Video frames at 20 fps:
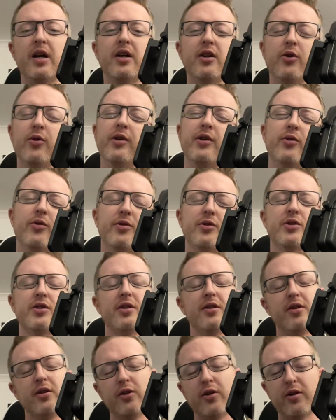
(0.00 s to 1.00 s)
Now, I know there's
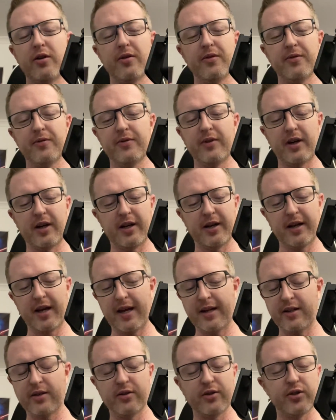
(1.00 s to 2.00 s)
still a lot of
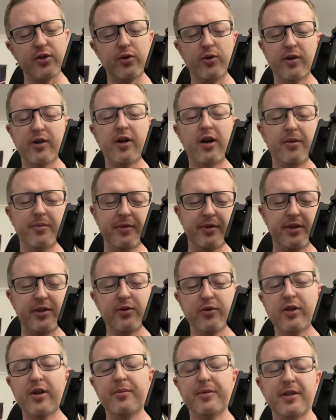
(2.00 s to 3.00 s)
editors who are
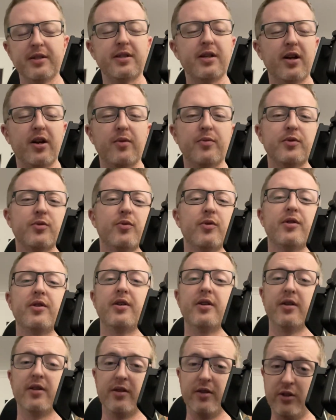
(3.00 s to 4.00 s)
still coming to terms with
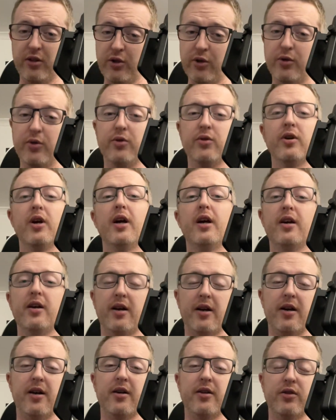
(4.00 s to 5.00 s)
the new
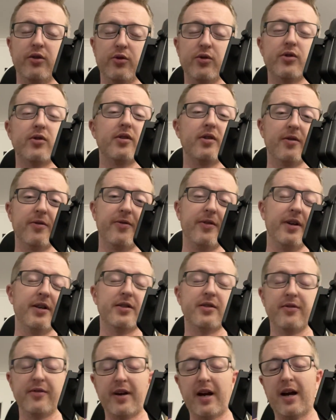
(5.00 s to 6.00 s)
user
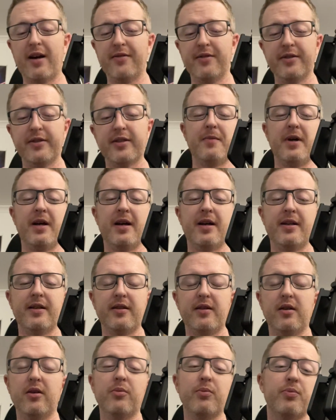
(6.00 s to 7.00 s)
interface of Avid,
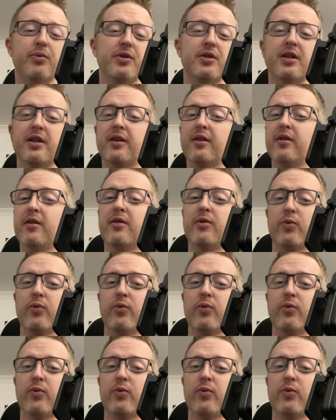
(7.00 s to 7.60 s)
and in particular